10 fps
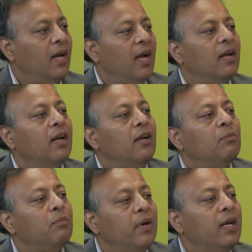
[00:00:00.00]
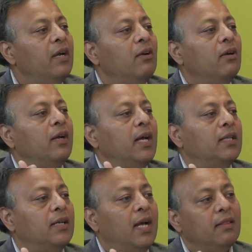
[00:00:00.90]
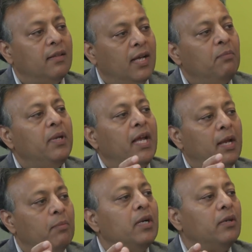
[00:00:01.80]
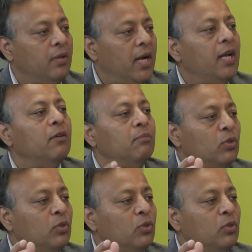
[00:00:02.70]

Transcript: And to bring it all together and then be able to kind of